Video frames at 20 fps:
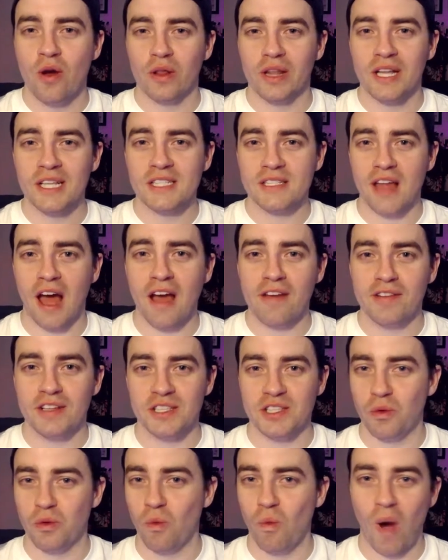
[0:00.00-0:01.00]
let's dive
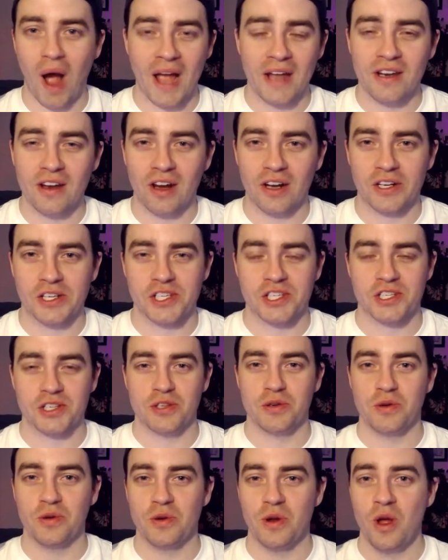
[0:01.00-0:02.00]
into why dogs
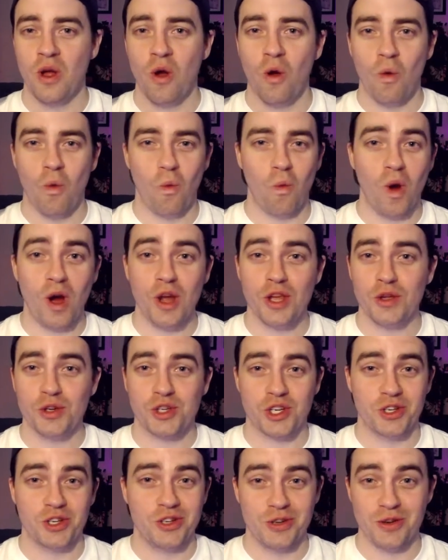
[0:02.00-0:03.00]
scoot, what you
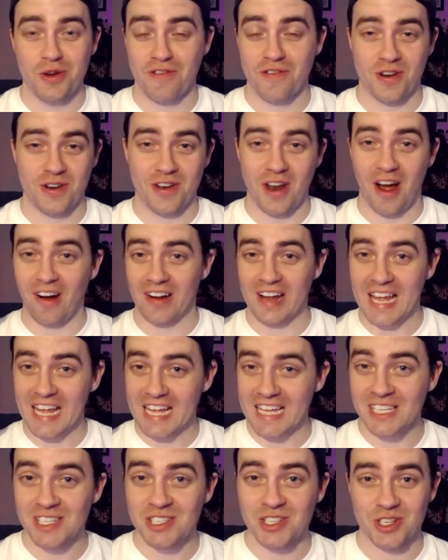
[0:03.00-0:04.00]
should do if your dog
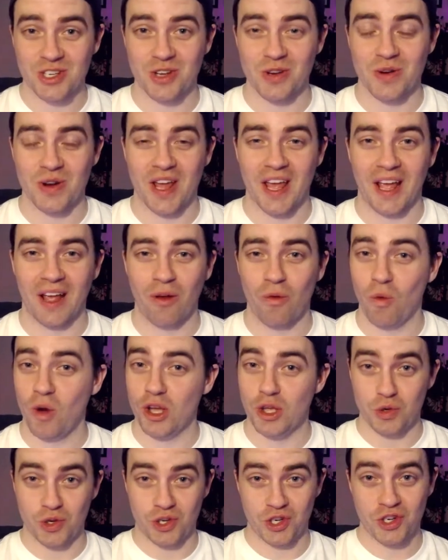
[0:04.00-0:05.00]
is scooting, what
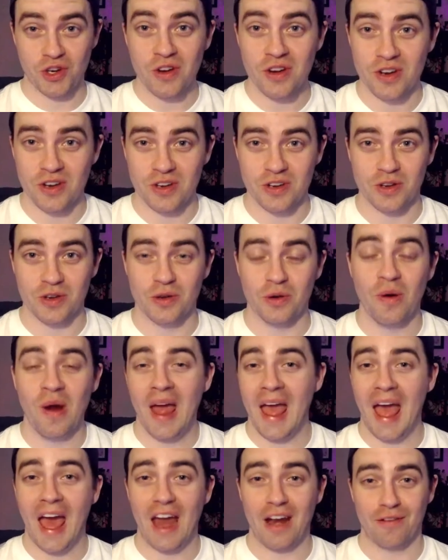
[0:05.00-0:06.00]
you shouldn't do,
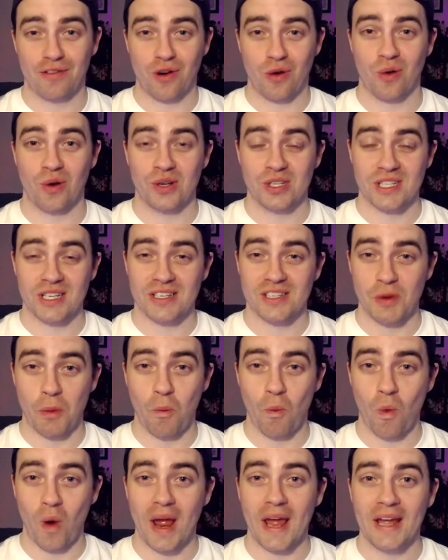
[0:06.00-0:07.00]
and of course,
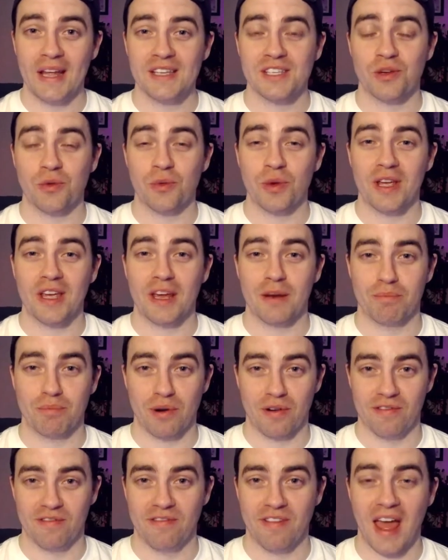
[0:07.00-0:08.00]
some ways we can
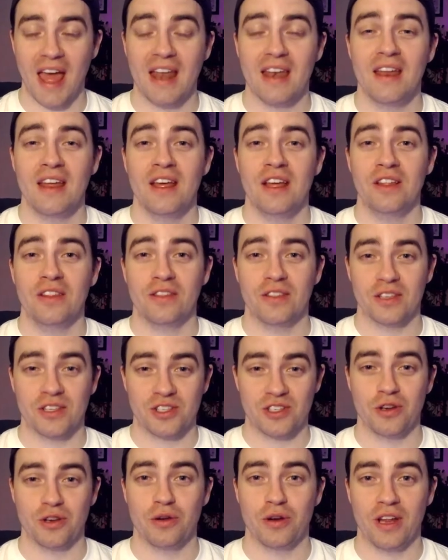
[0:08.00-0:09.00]
prevent the
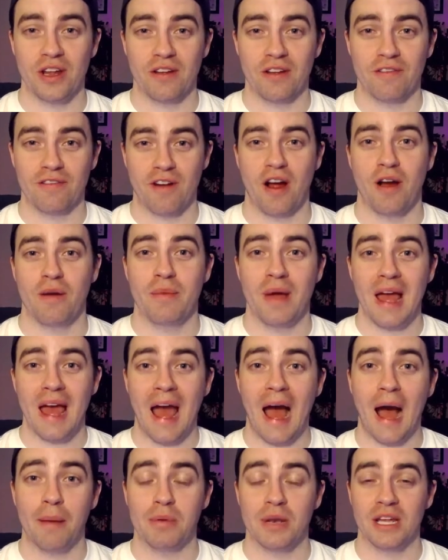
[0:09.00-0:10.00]
scooting from
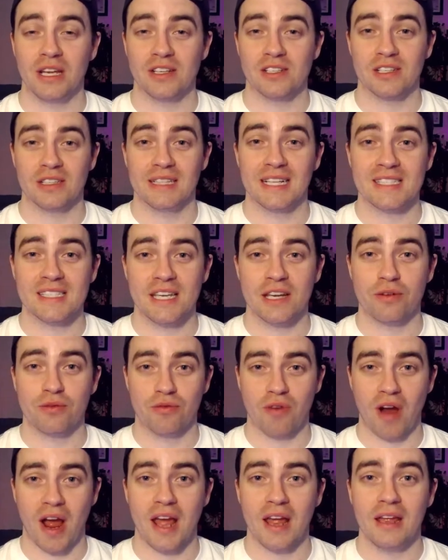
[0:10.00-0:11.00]
happening. So let's get
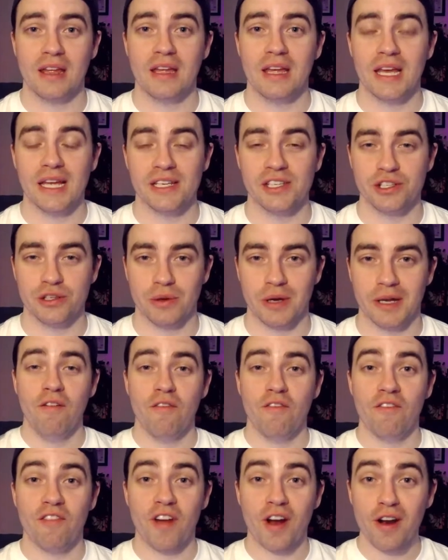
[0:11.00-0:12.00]
right into it.
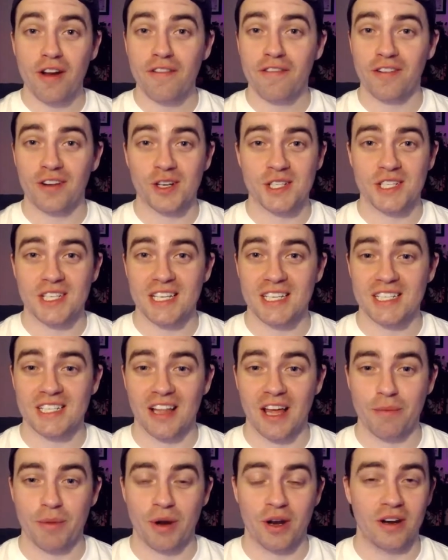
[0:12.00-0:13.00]
Very first
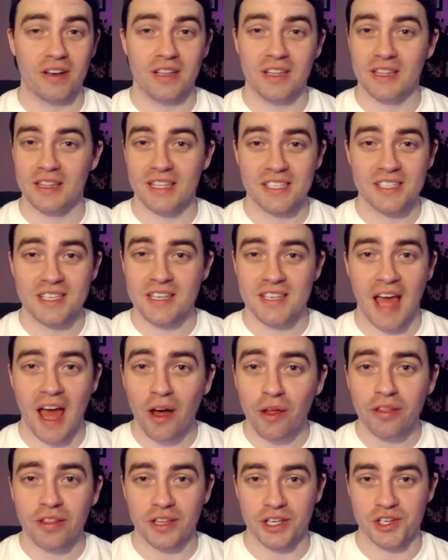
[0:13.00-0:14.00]
disclaimer, this is a
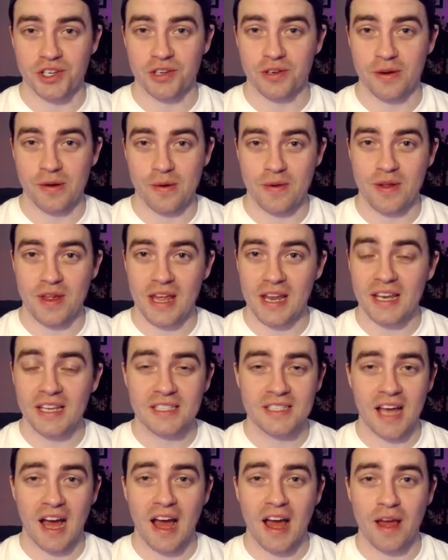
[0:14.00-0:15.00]
health issue.
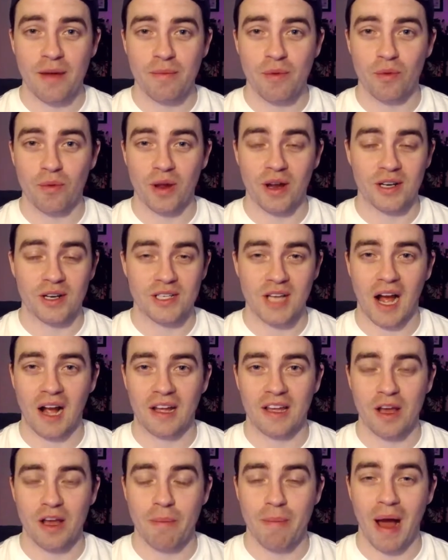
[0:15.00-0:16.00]
Anytime we are
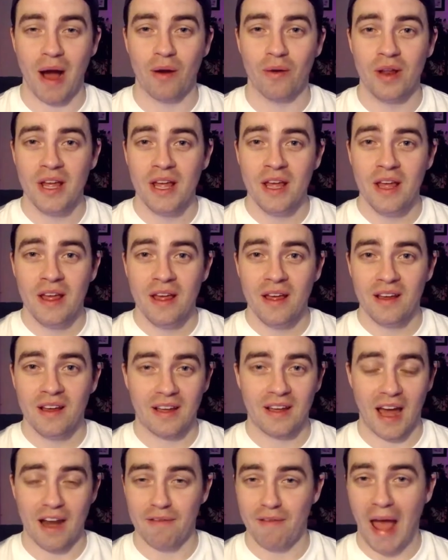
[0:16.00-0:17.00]
talking about
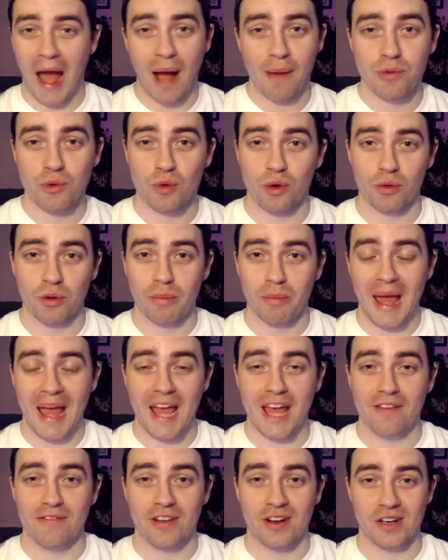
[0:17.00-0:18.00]
kind of abnormal
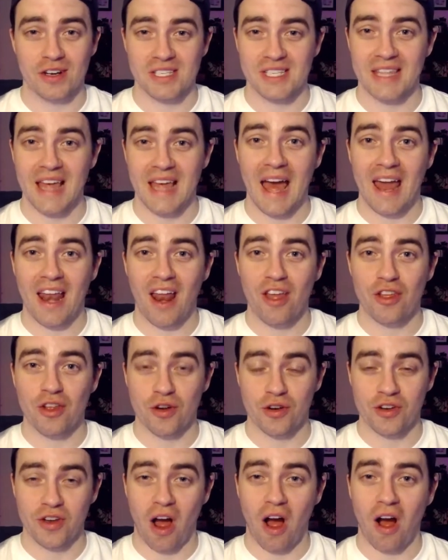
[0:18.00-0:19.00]
behaviors that
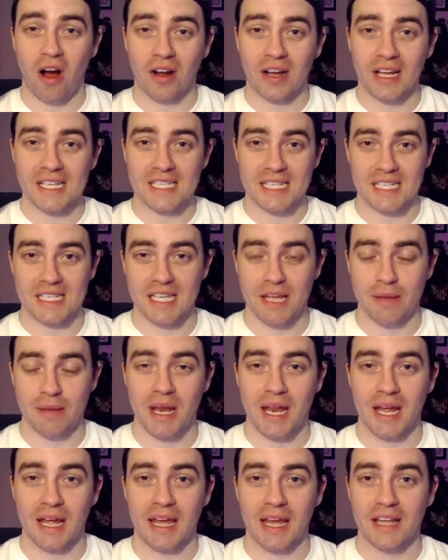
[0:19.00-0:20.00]
your dog is
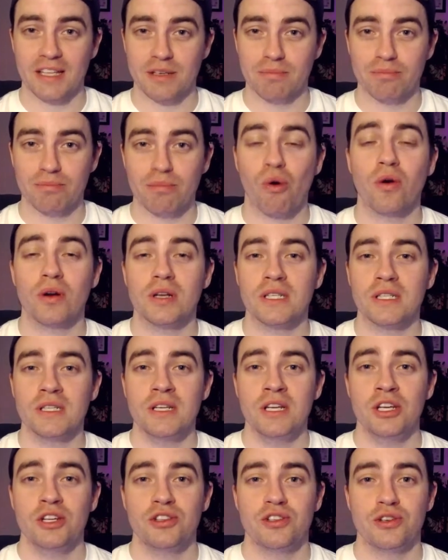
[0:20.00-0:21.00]
exhibiting, it's
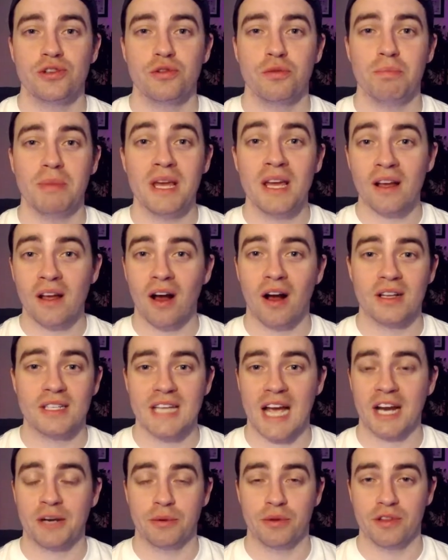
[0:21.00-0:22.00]
important to be in
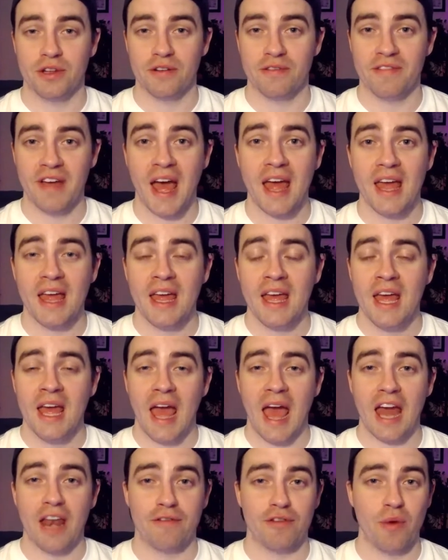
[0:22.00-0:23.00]
contact with your vet.
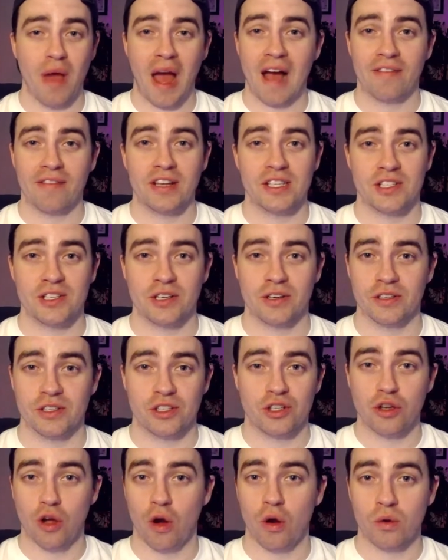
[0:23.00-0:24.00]
And if you have concerns,
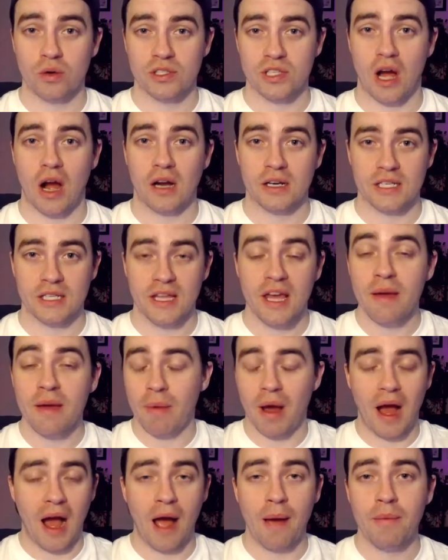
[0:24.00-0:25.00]
go talk to
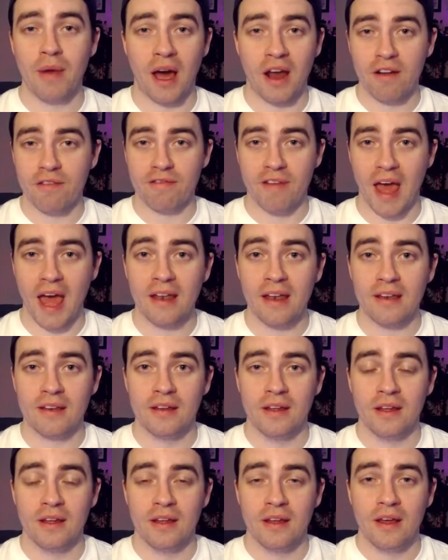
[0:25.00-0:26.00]
them. I'm not a vet
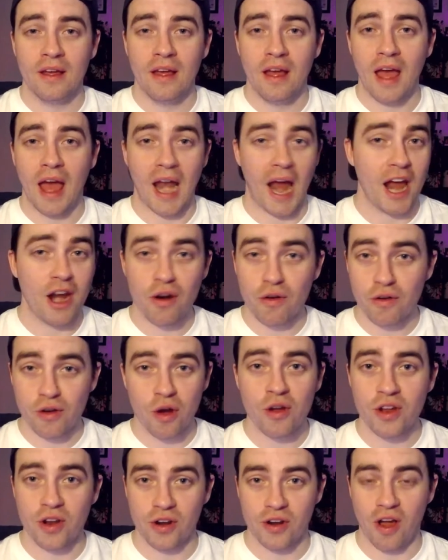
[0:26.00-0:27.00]
and I don't know
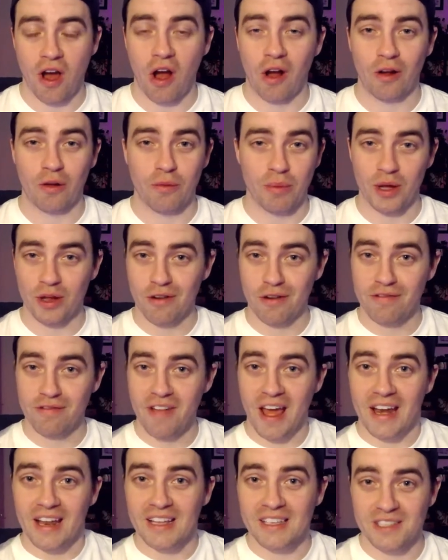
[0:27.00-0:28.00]
your dog, but your
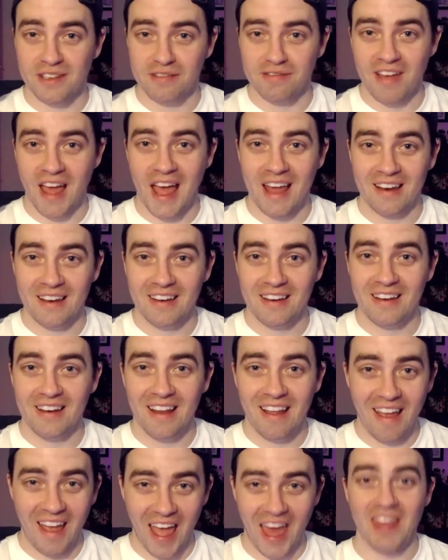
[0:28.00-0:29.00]
vet is a vet
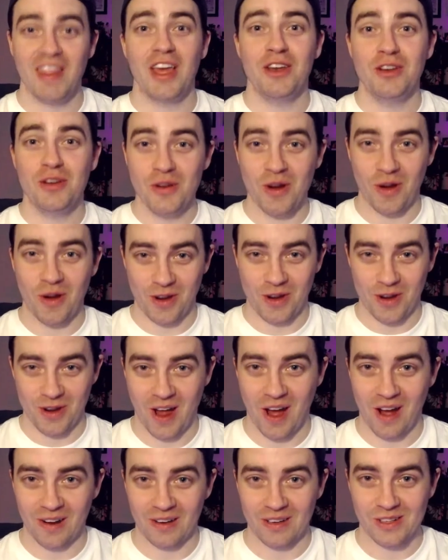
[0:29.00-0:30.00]
and they do know your
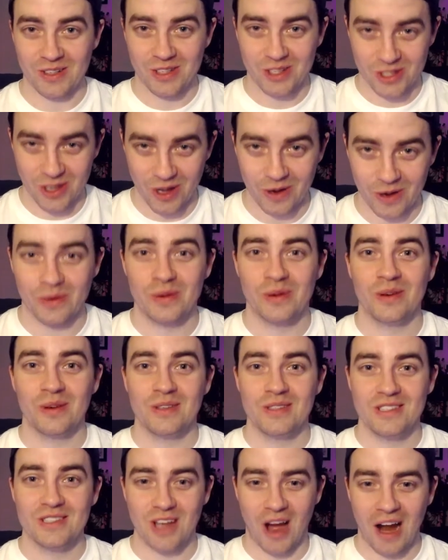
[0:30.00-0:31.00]
dog. So
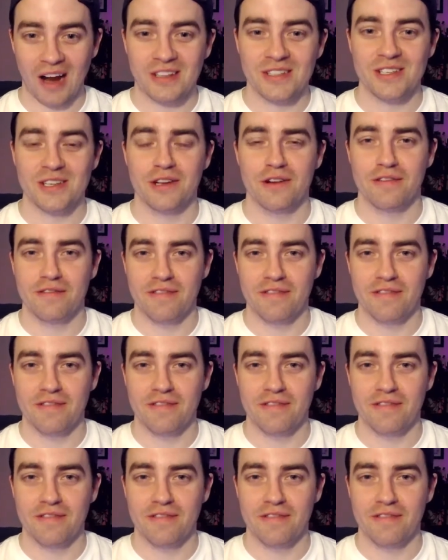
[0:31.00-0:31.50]
talk to your